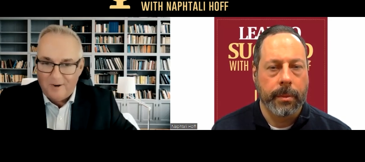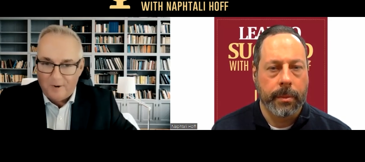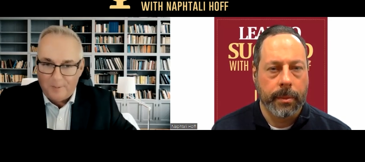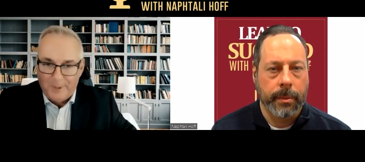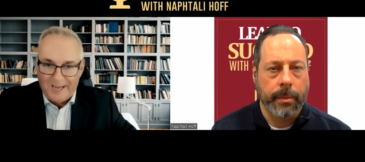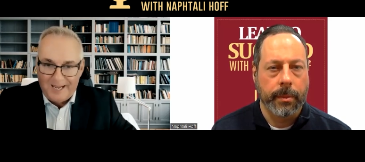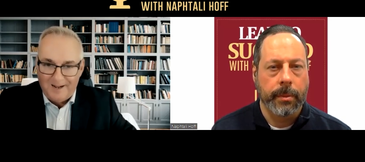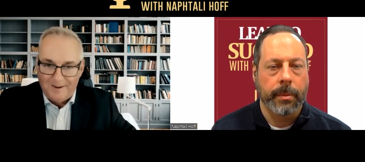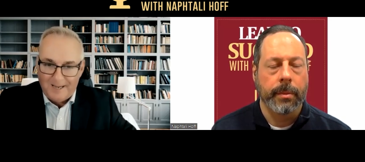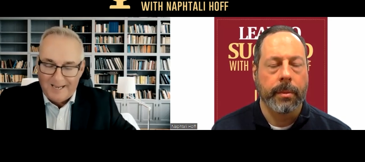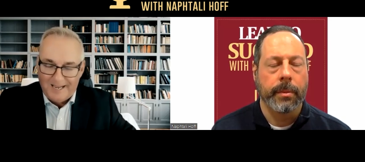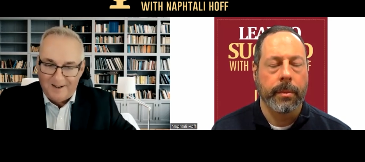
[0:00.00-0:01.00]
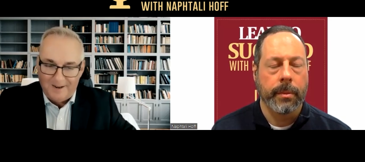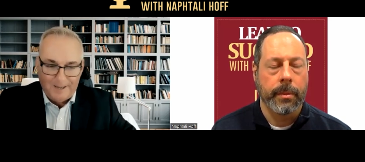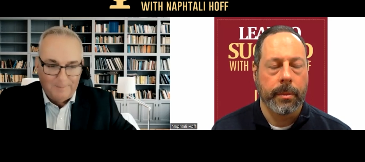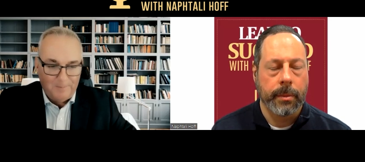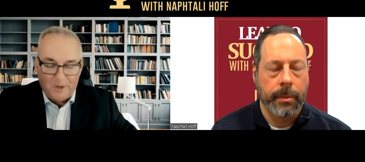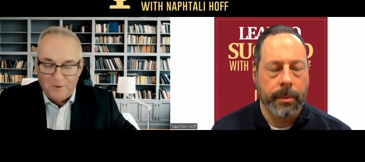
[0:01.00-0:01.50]
Speaker 1: a lot of pain, and
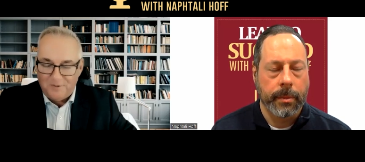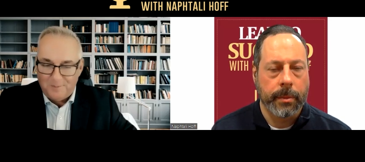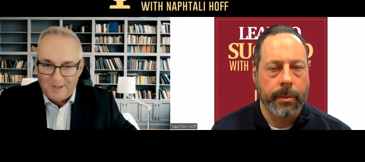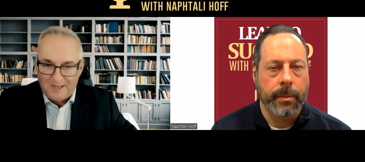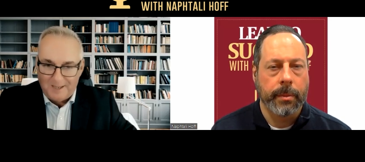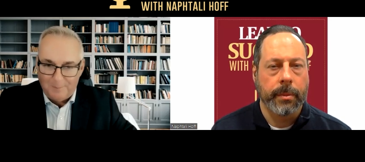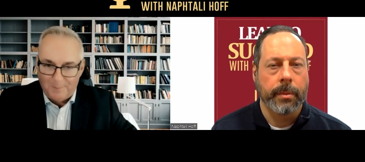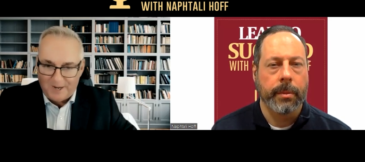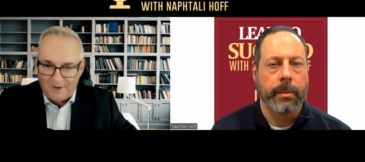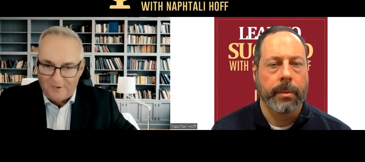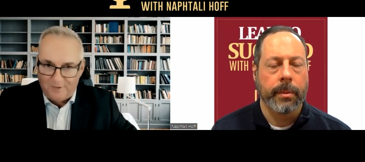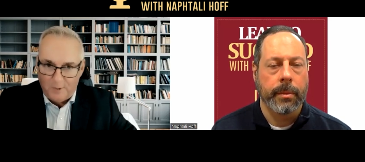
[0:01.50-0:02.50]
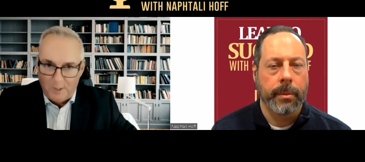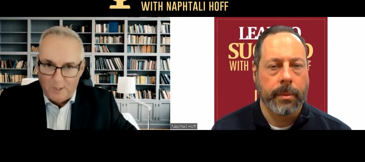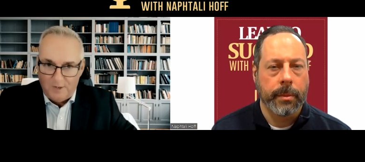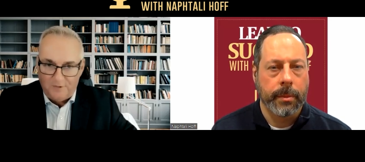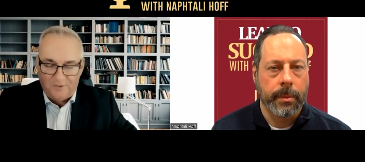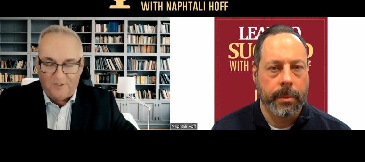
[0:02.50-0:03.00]
um, ultimately impacts
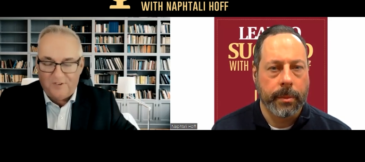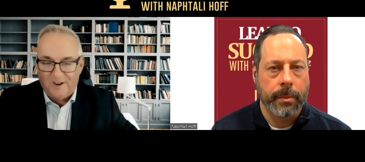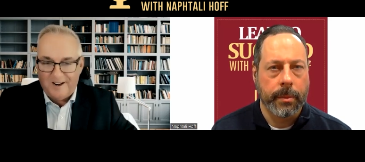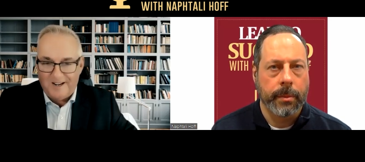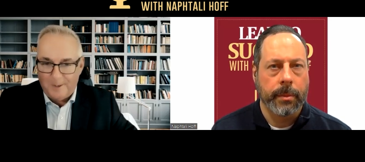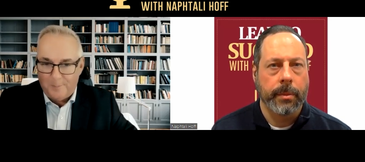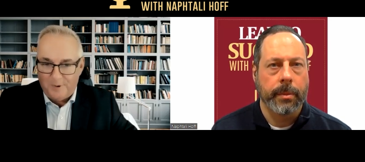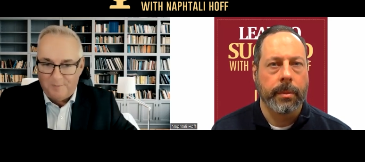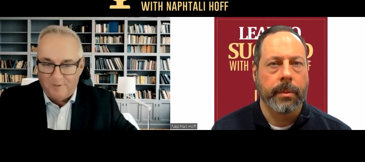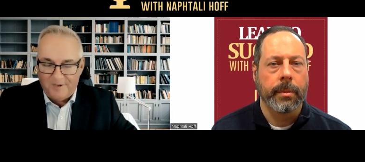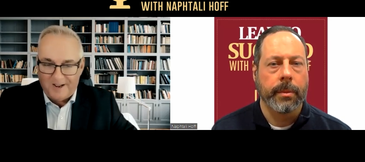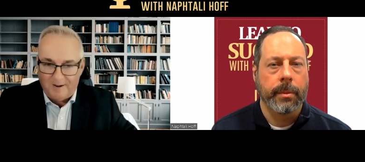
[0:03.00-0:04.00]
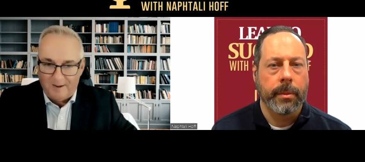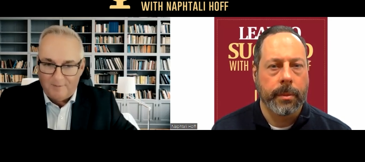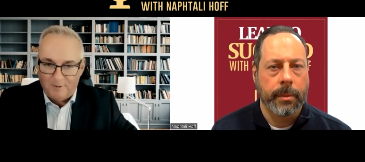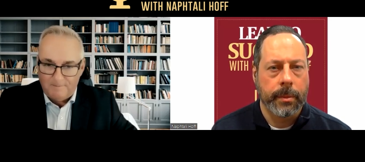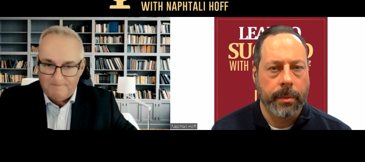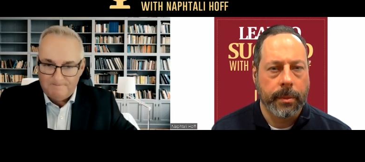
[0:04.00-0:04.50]
society at a pretty profound
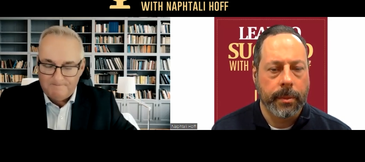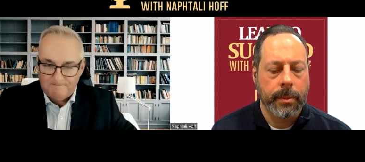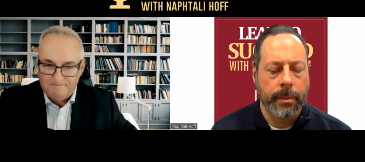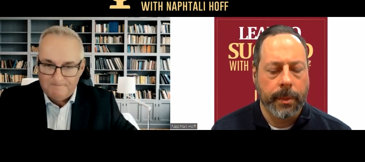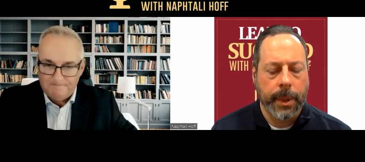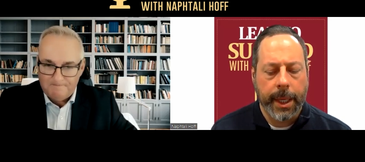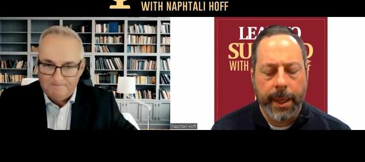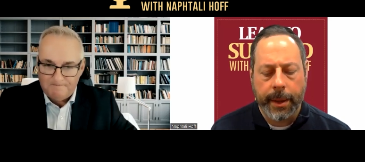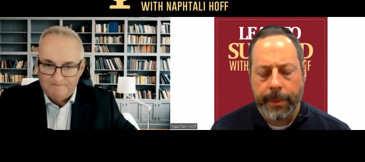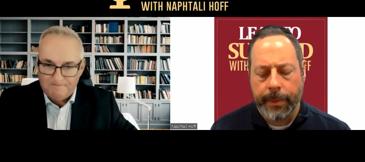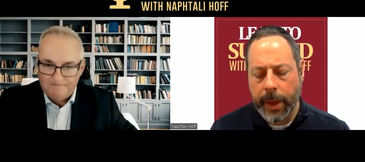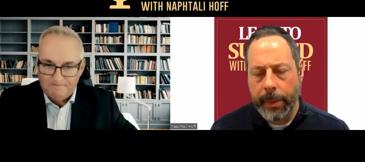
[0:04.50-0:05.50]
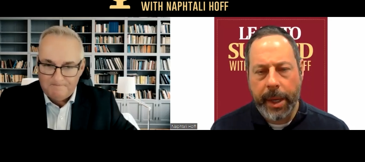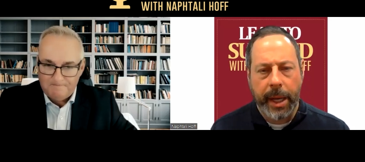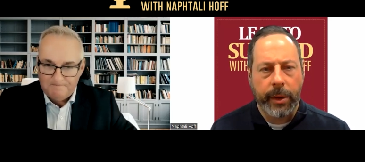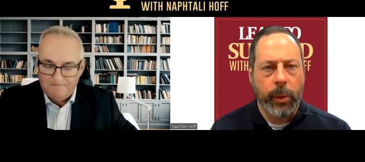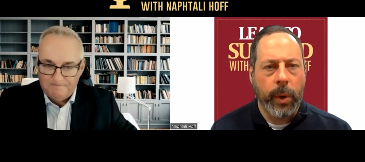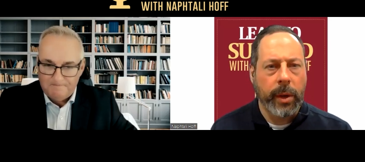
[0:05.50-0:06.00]
level. Yeah. I
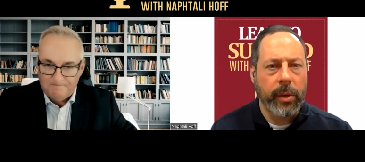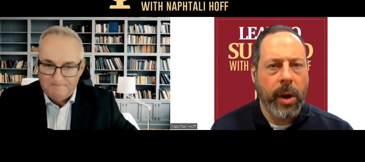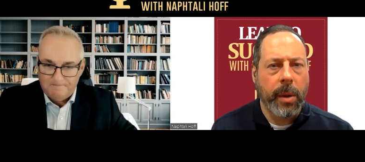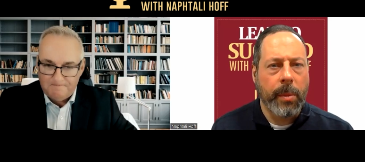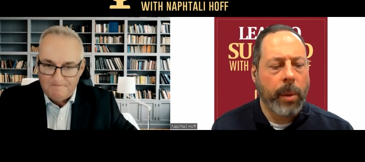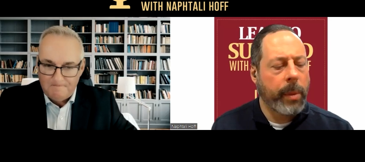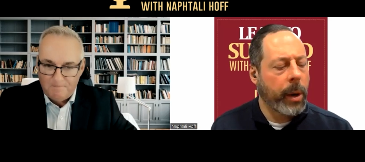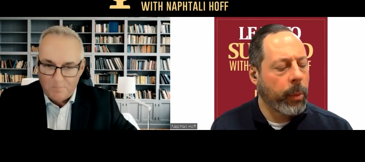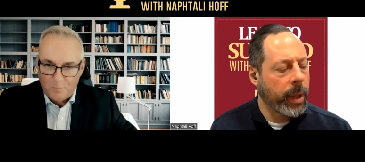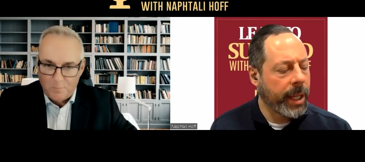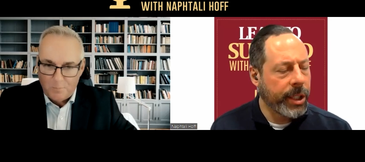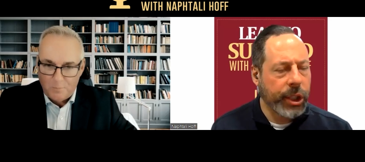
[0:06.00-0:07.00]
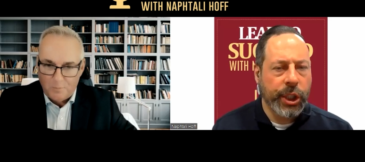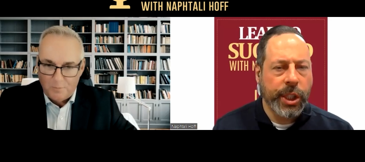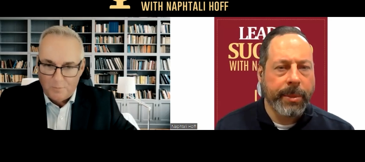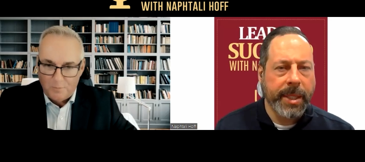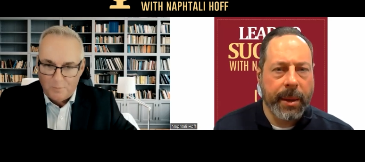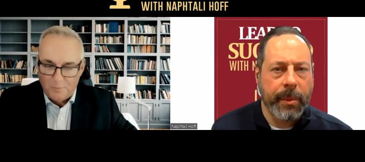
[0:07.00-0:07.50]
Speaker 2: mean, I do want to talk more about
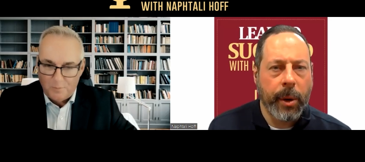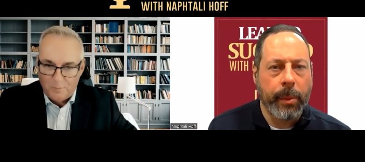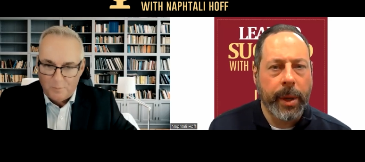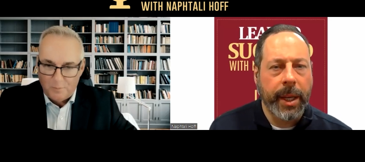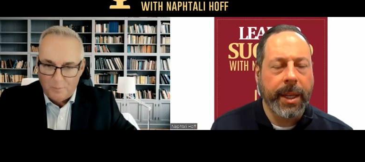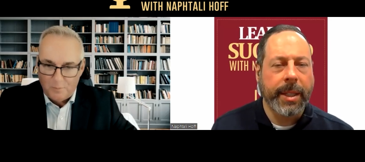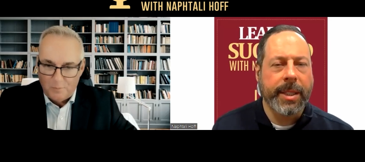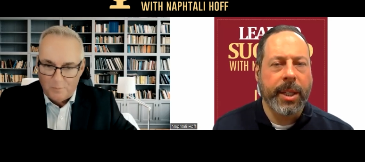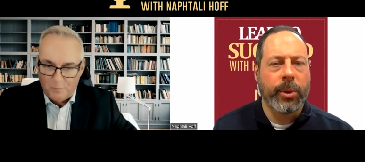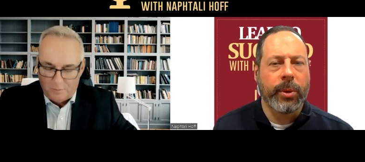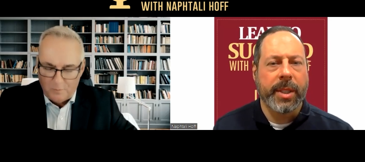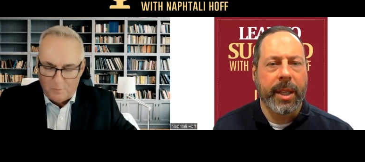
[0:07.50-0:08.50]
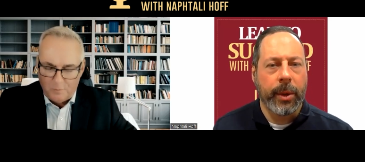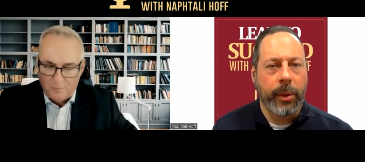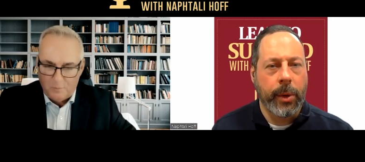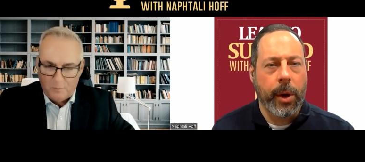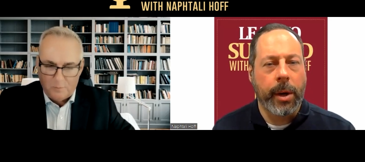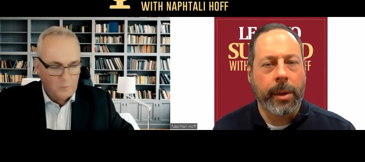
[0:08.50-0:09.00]
relationships in a moment. It is interesting
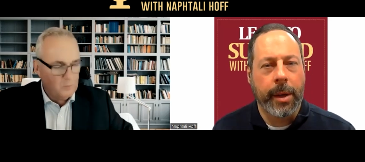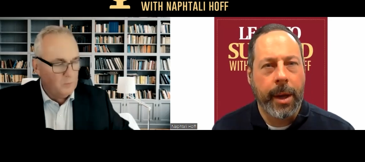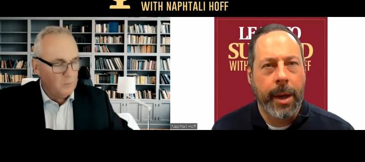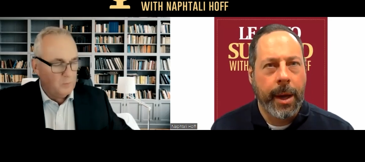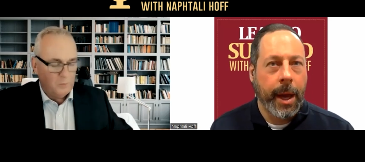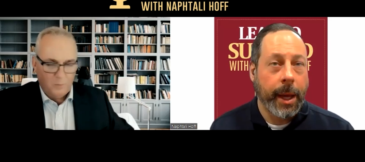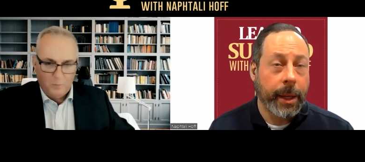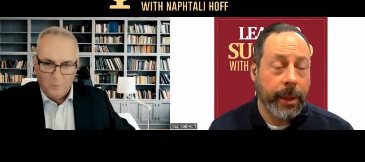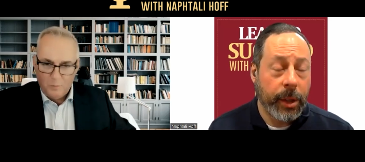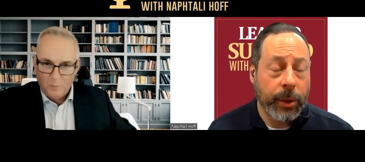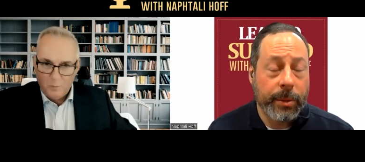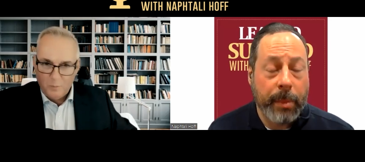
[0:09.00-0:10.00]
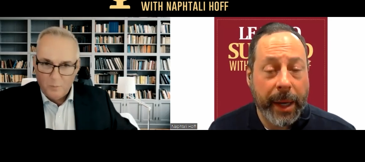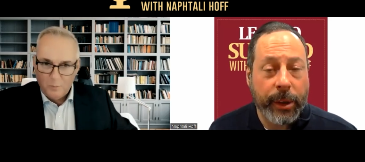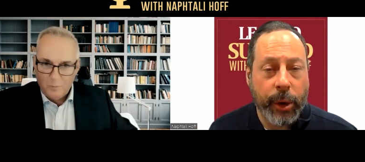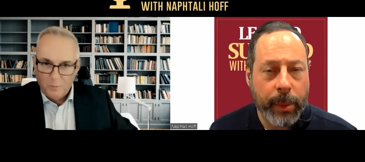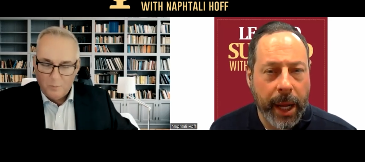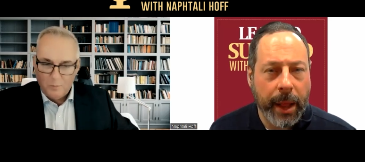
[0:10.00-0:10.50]
you talked to use
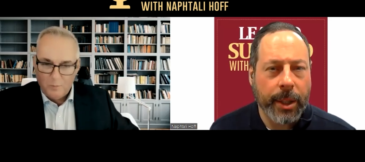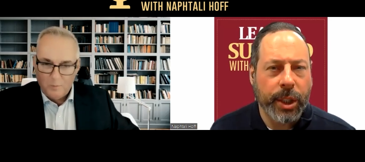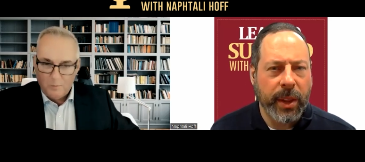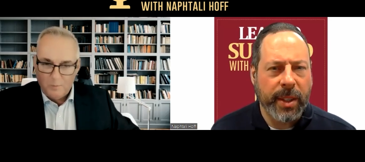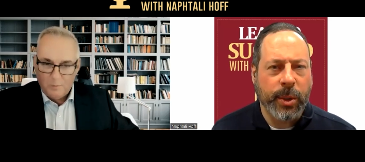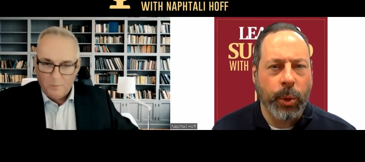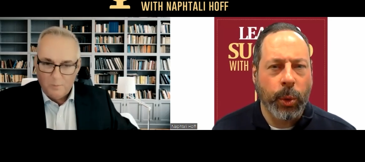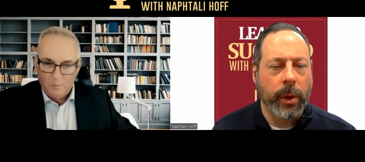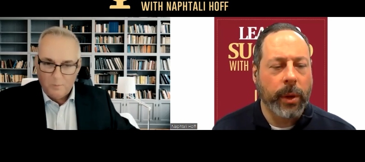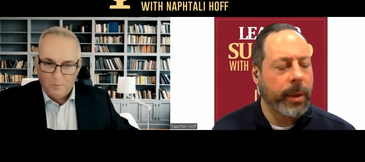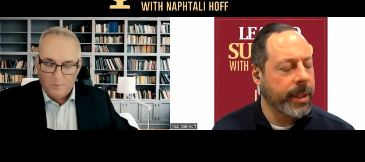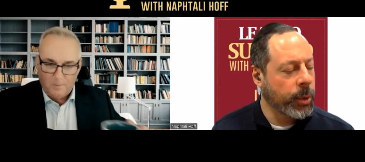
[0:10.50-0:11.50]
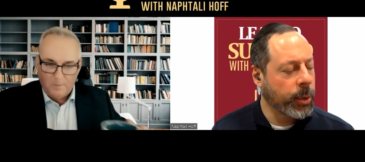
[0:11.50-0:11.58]
my terminology, the school, the